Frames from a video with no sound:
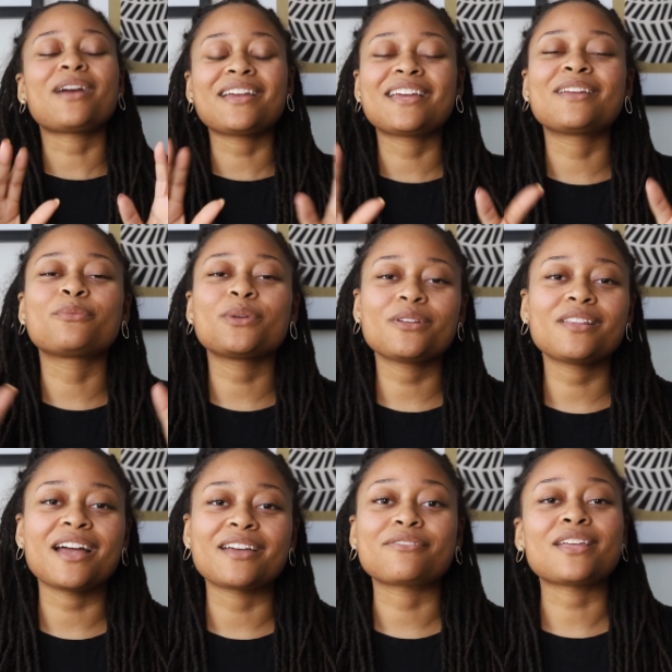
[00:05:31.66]
Right? In real
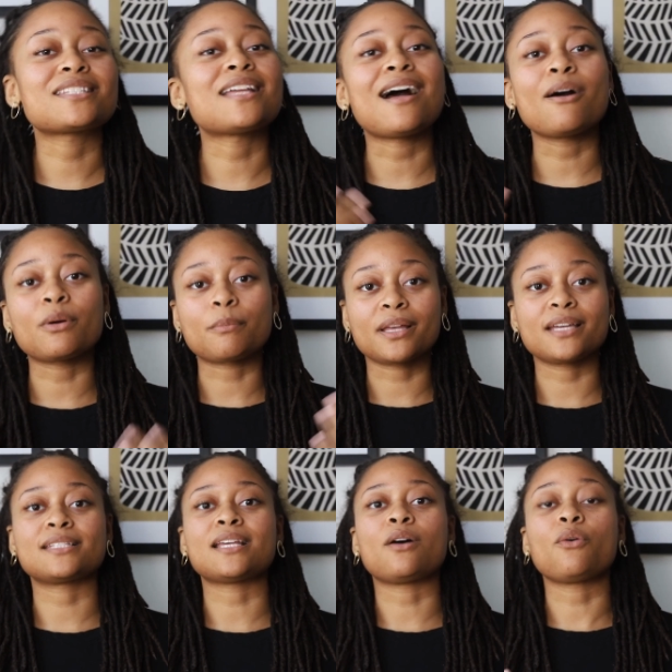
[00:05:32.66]
life, that's not how it
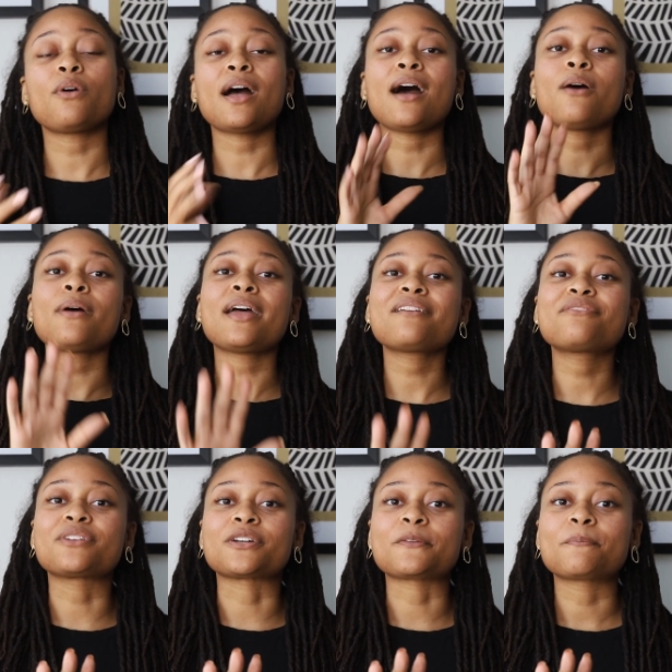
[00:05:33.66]
plays out.
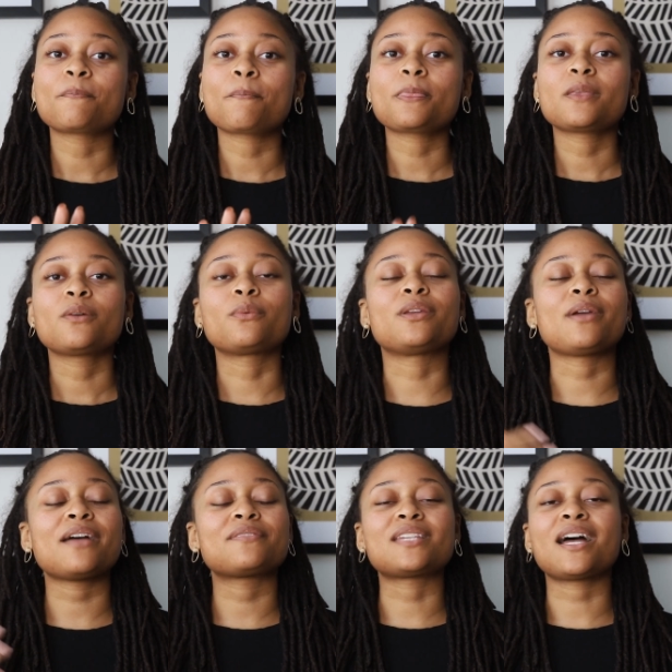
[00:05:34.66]
However, when you
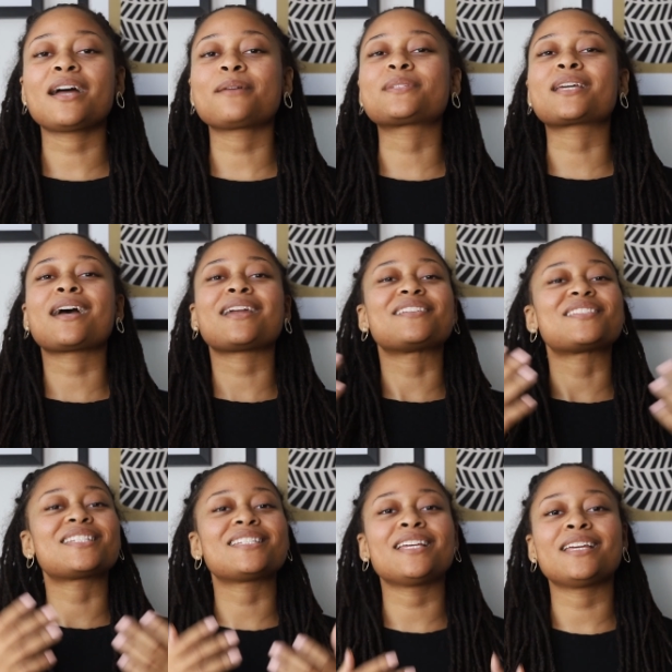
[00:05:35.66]
have time to kind of
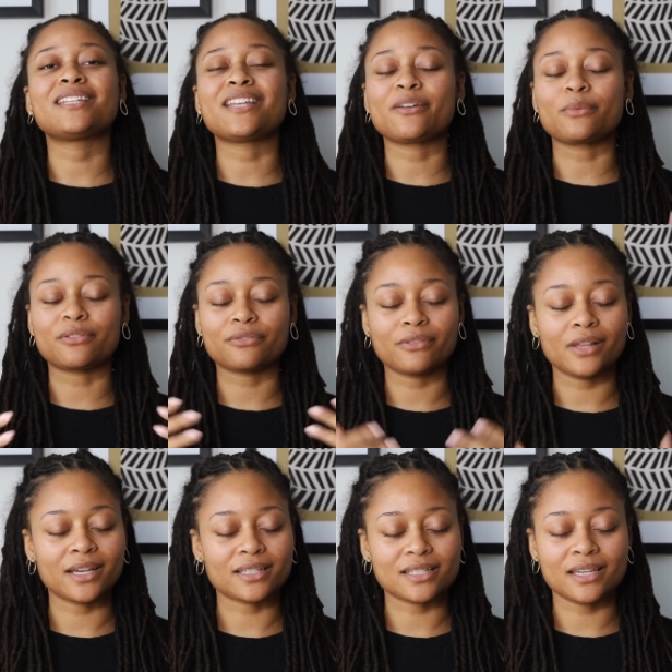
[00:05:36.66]
sit and
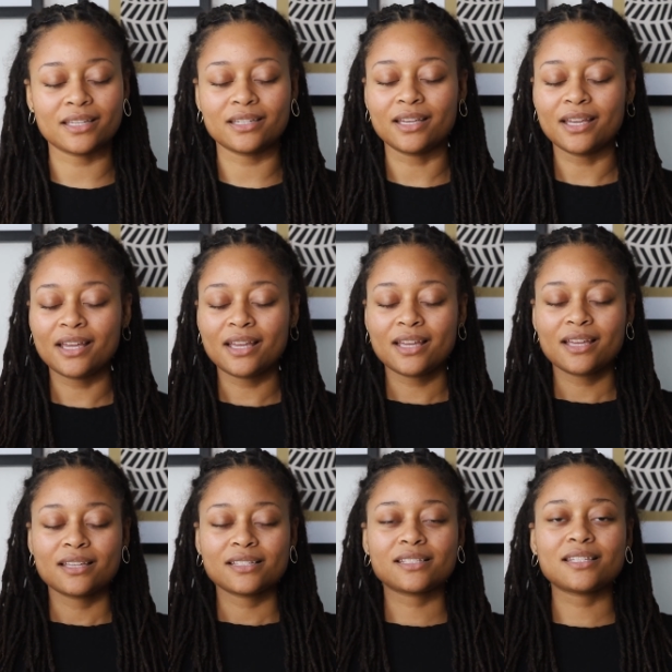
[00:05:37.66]
reflect and
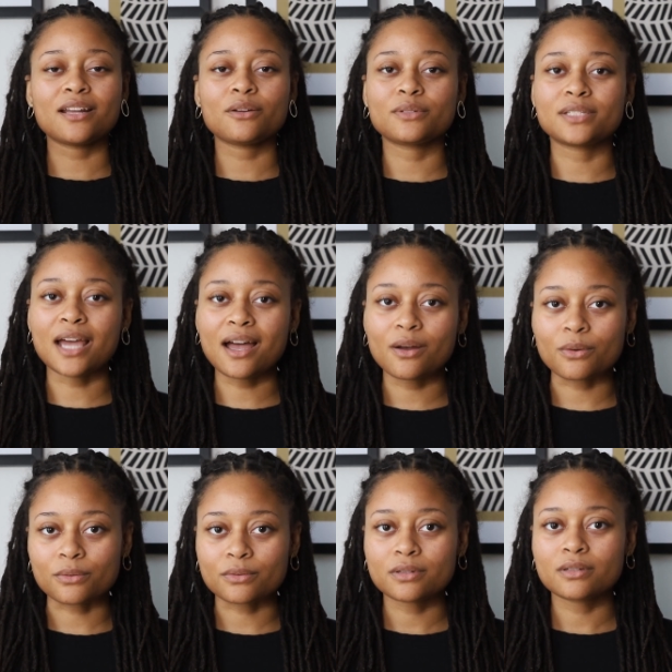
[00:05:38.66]
settle
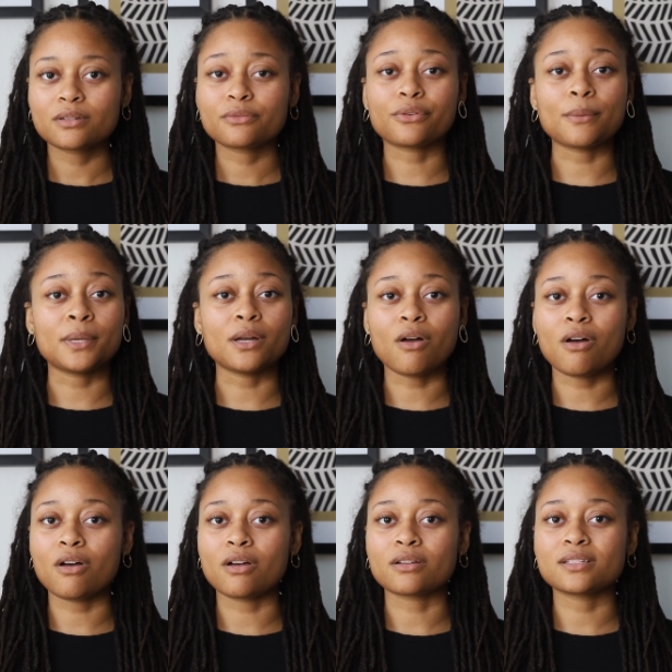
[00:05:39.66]
down from it
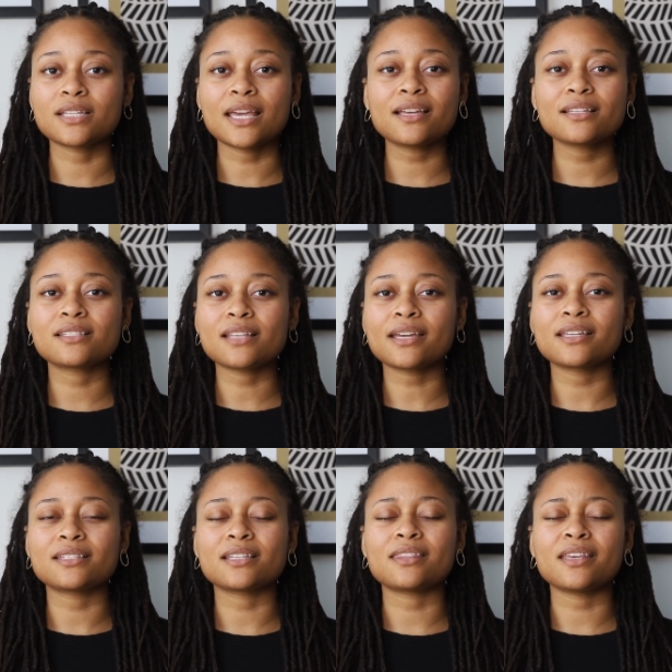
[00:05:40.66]
all, take a
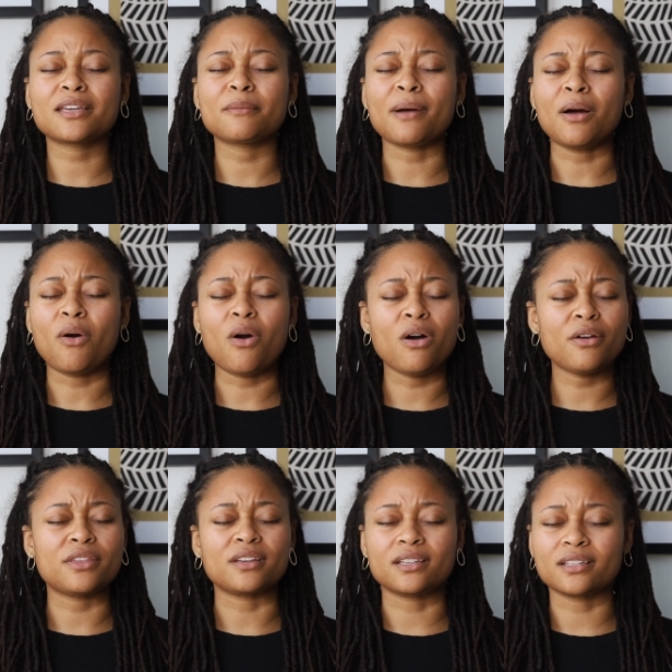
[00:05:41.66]
second to think about
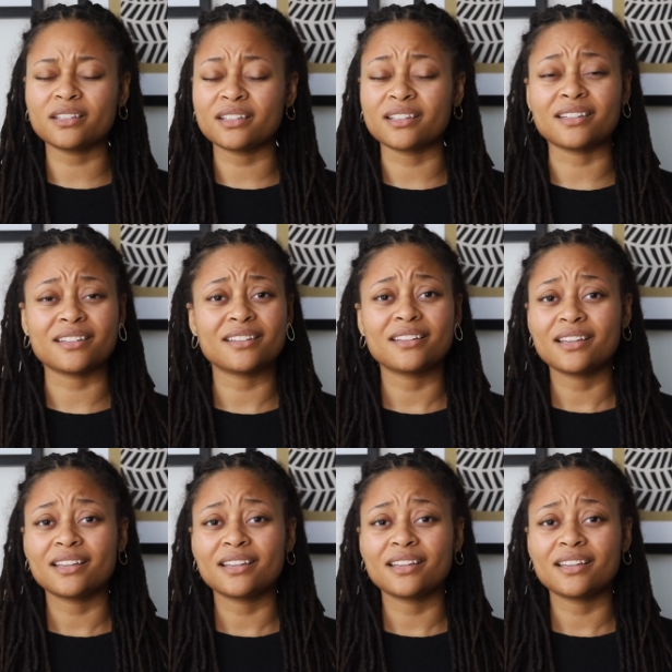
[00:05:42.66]
all the good